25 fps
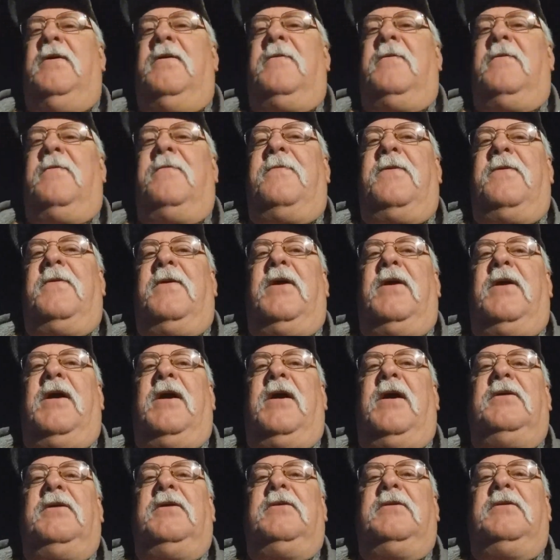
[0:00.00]
for a
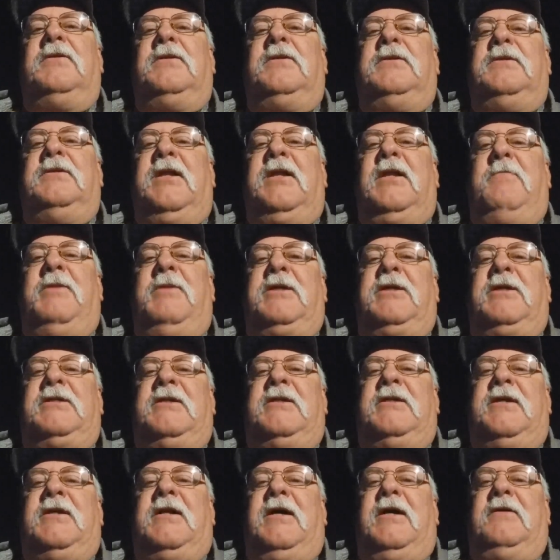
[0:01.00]
little bit
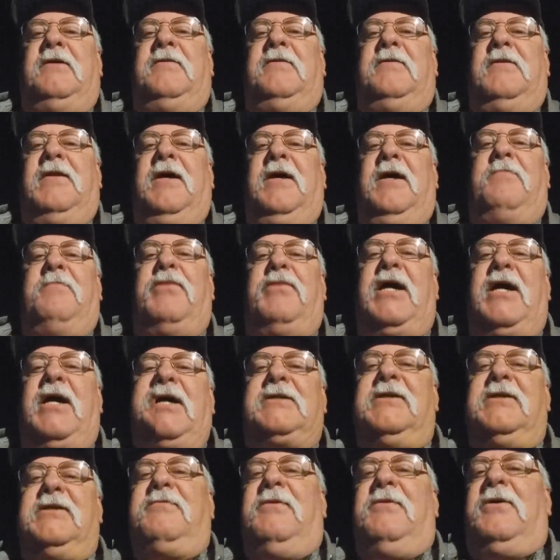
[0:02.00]
tonight. Hey,
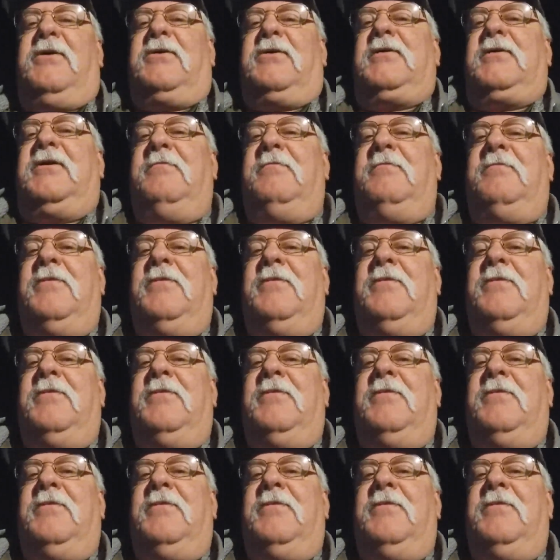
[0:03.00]
Abraxas, welcome.